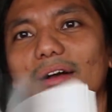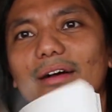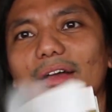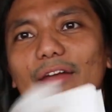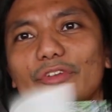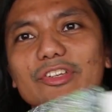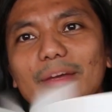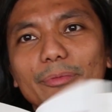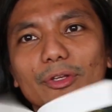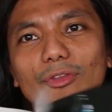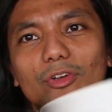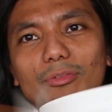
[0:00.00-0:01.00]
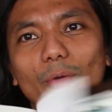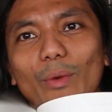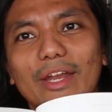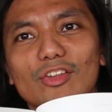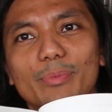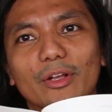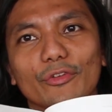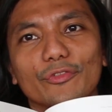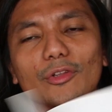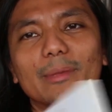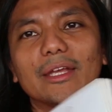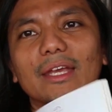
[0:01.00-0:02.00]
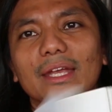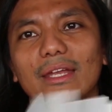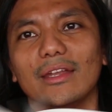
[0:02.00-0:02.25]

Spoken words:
Every chapter talks about one aspect of filmmaking,